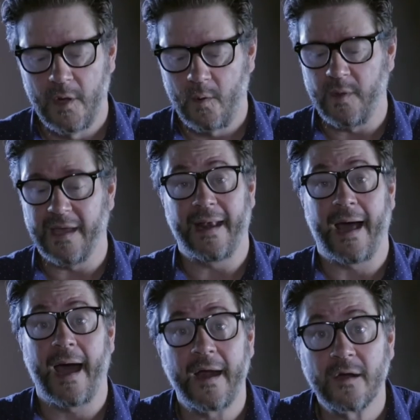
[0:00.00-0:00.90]
we get
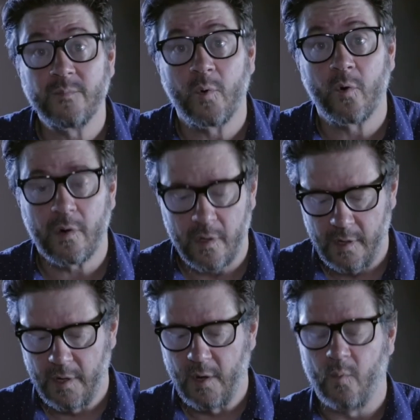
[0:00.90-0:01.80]
hired more,
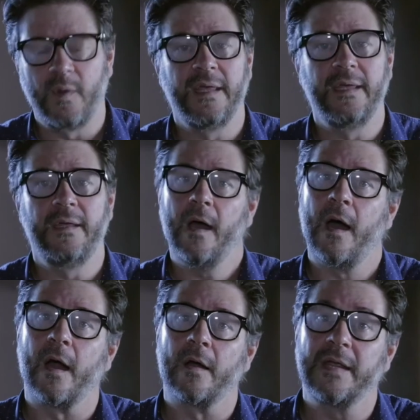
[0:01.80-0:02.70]
we
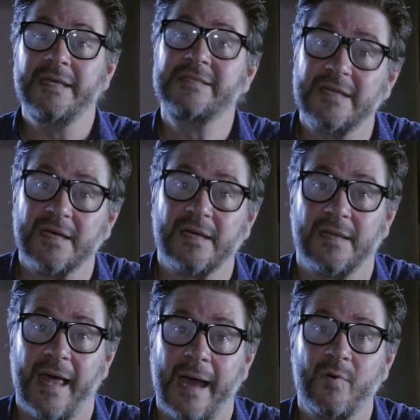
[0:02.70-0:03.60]
are easy to
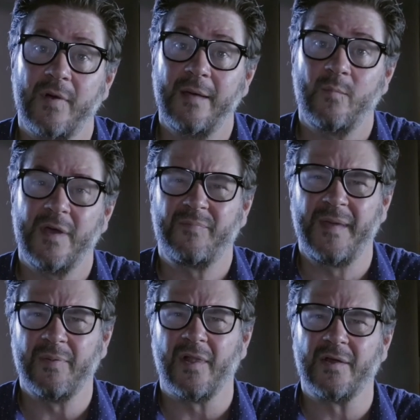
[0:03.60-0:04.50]
collaborate with,
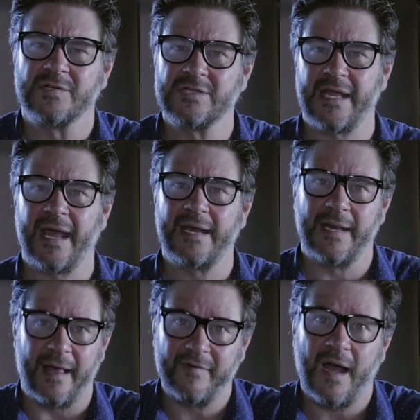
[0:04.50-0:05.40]
people understand
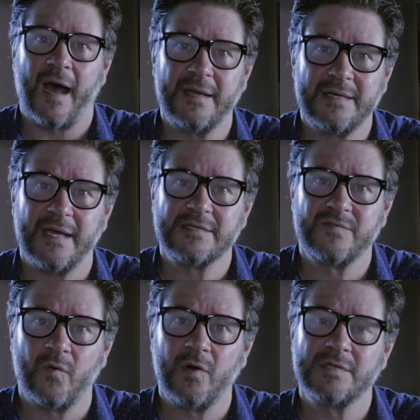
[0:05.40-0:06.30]
and have context
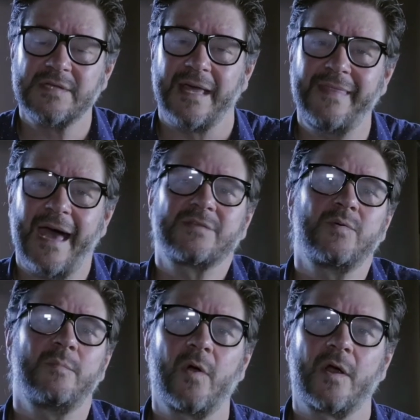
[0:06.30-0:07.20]
for us. And that's
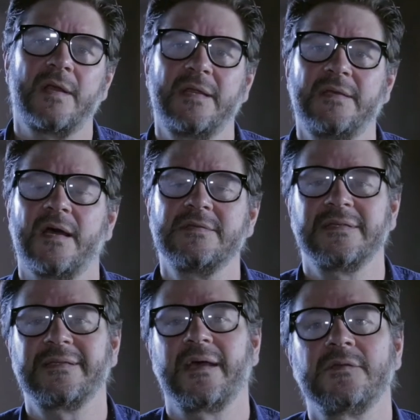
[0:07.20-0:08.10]
what marketing does.
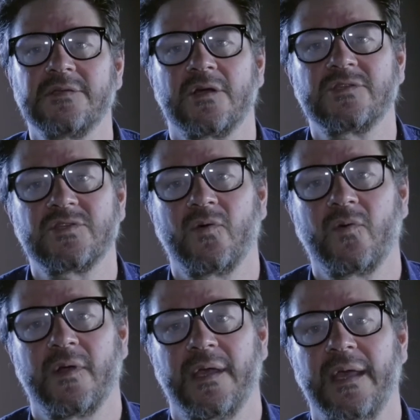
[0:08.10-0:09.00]
It tells our
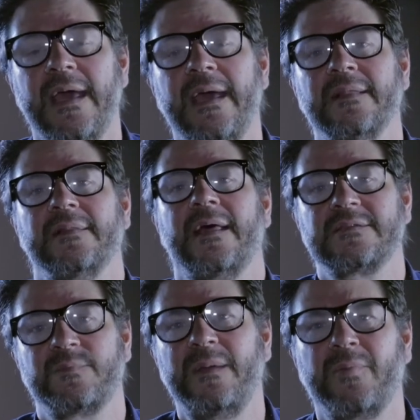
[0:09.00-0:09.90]
story. It
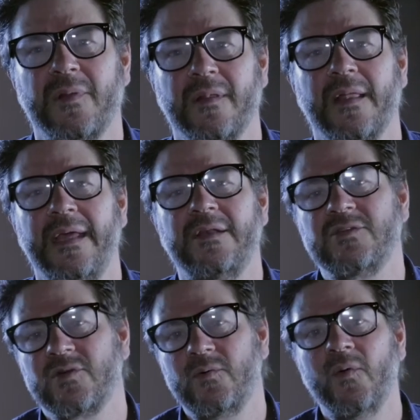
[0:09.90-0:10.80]
lets people
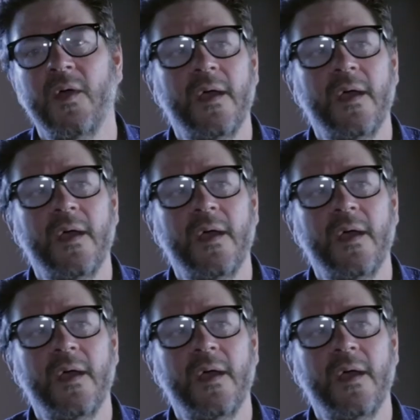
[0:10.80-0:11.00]
into